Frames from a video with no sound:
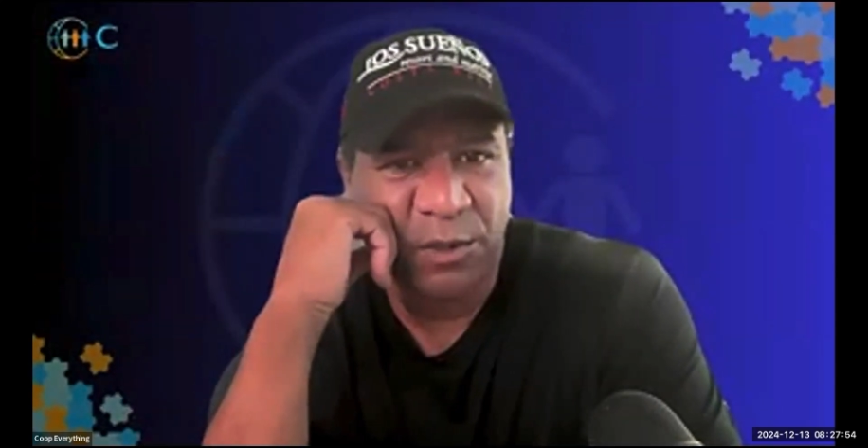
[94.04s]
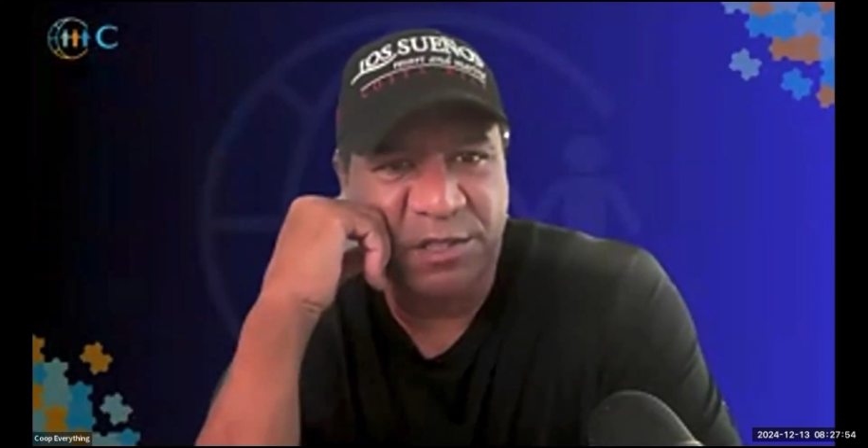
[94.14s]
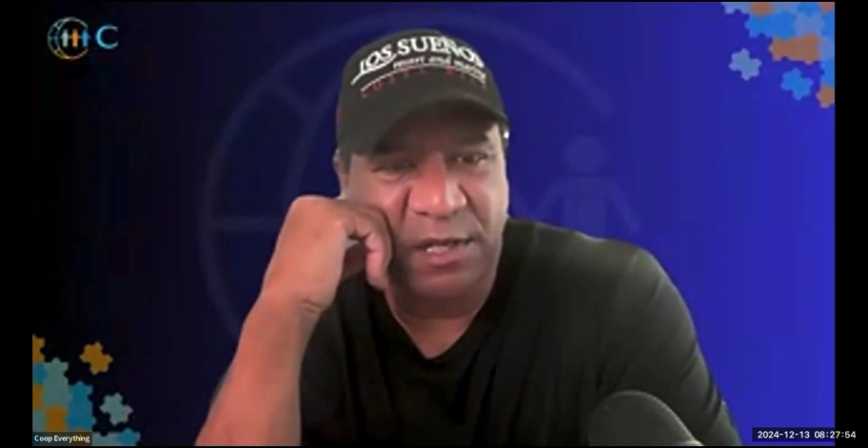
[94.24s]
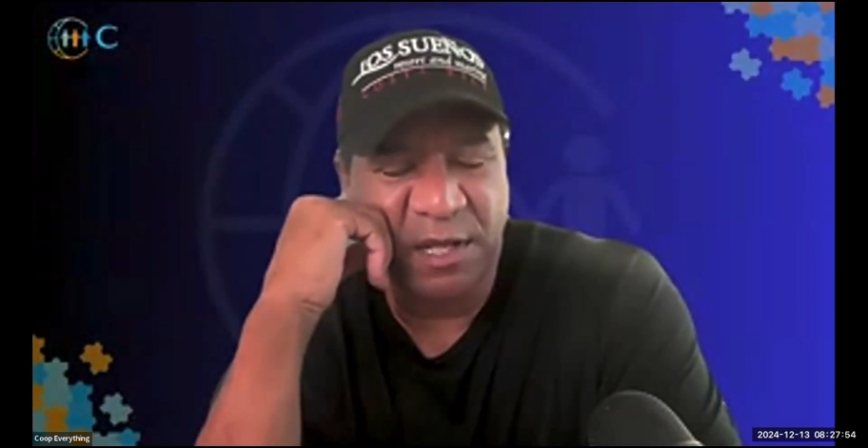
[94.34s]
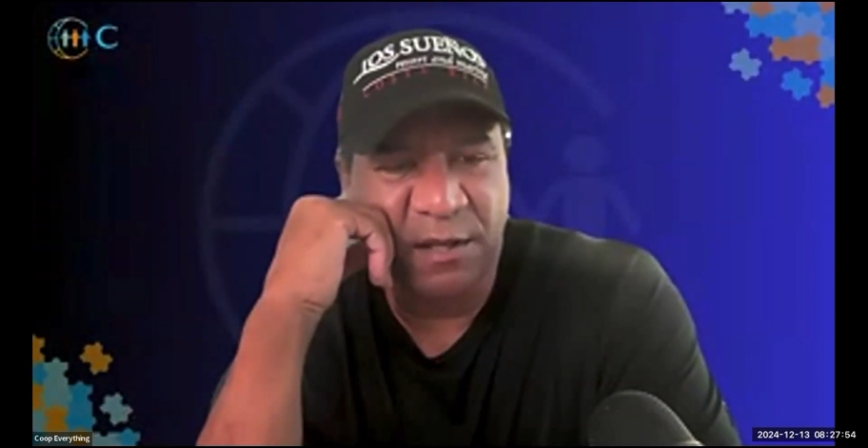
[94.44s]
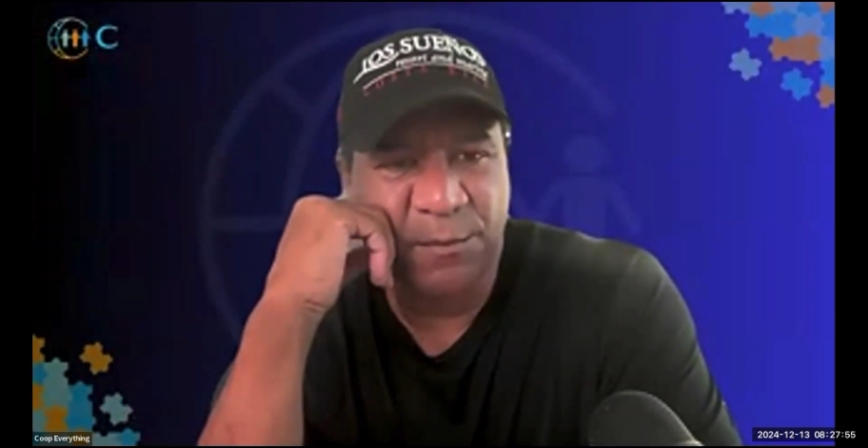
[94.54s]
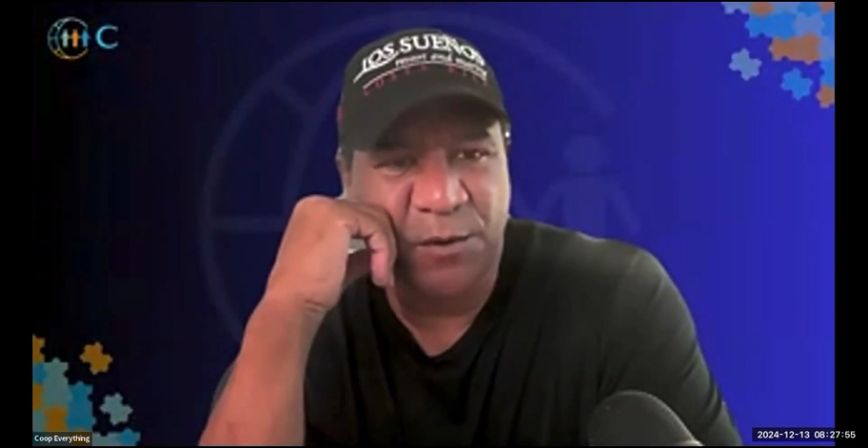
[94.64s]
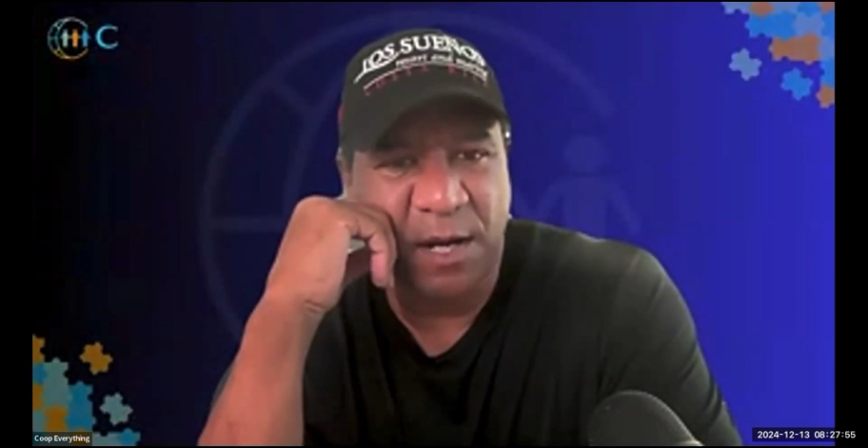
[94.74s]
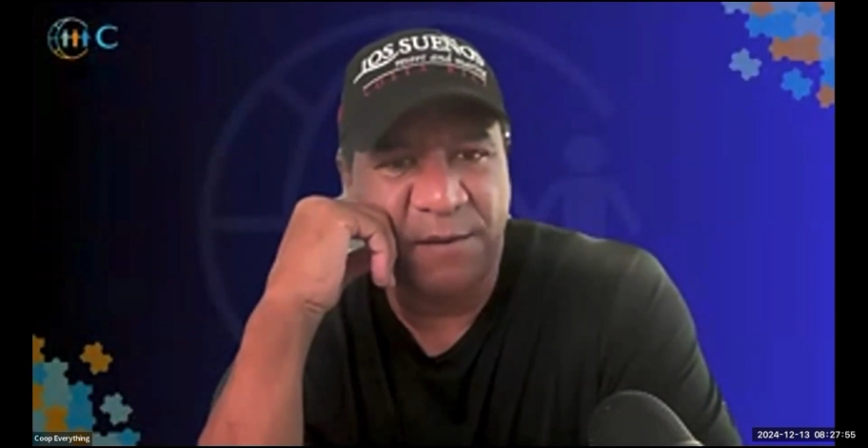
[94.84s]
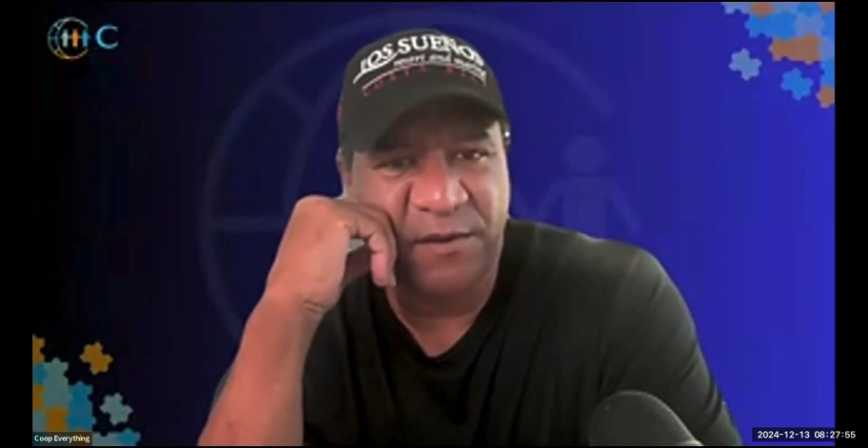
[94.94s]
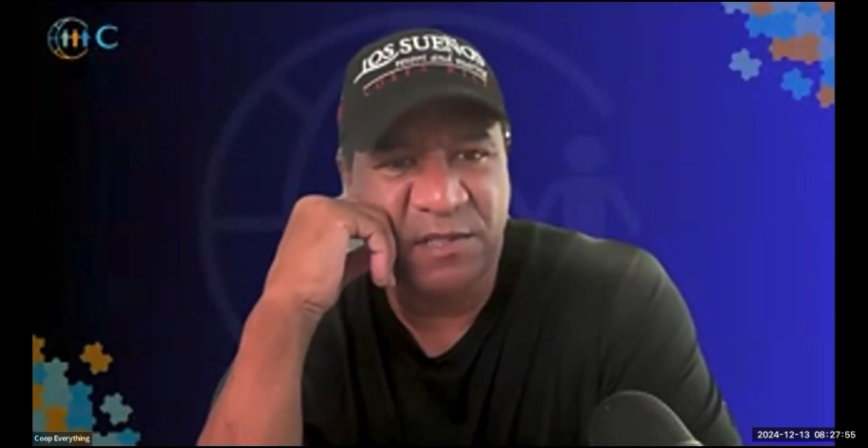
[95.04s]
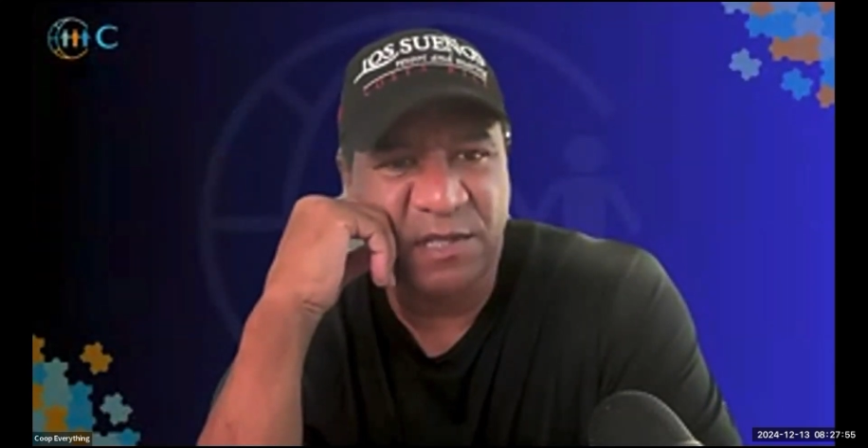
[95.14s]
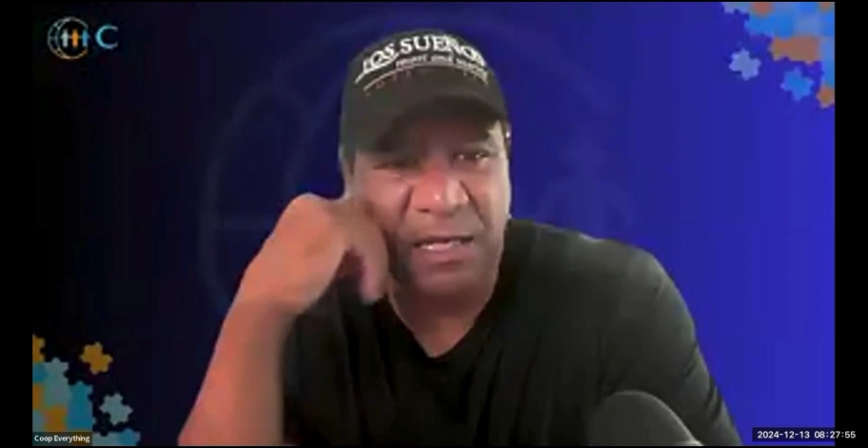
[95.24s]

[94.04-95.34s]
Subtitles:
which is another province,